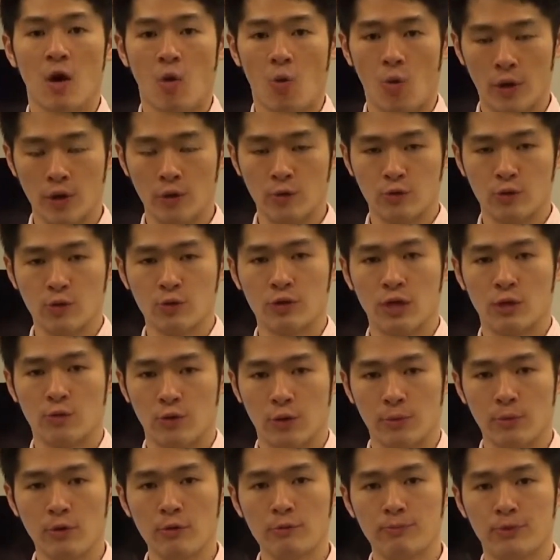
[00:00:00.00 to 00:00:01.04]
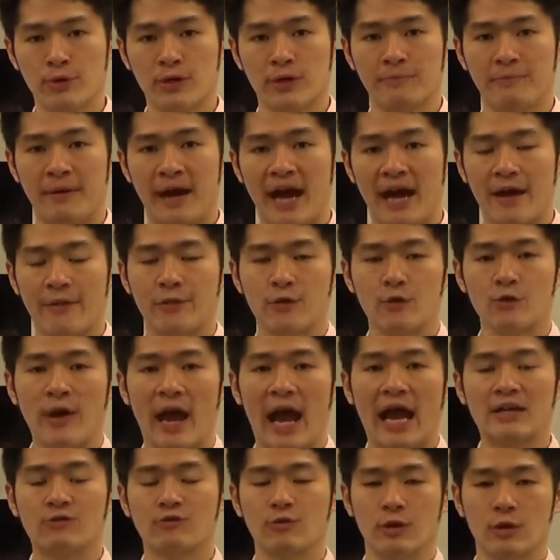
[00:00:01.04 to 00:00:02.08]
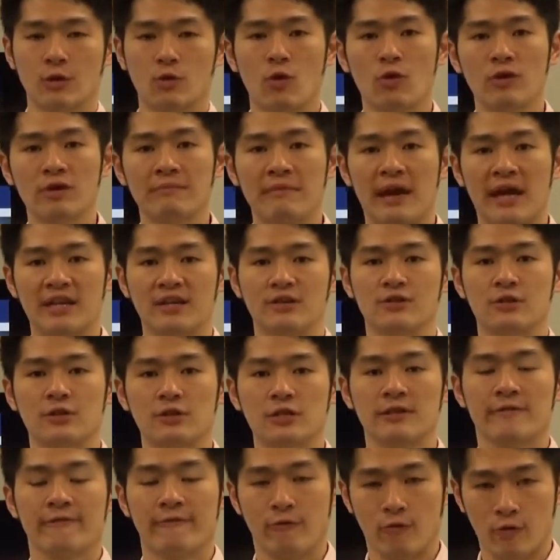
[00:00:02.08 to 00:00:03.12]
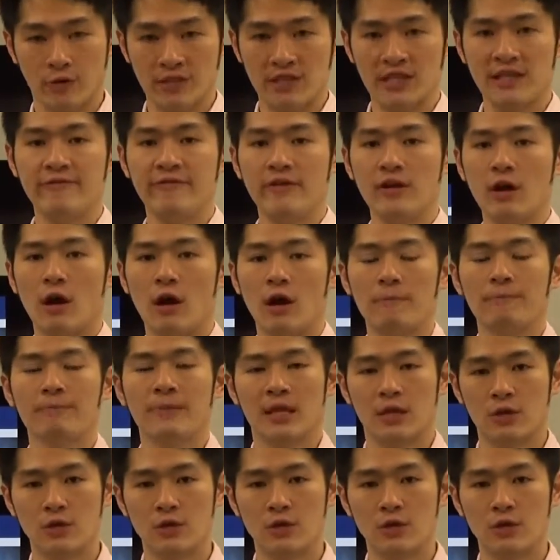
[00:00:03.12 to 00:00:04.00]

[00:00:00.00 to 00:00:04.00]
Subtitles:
When you do the remote playback through Ad Recording Managers for DVR,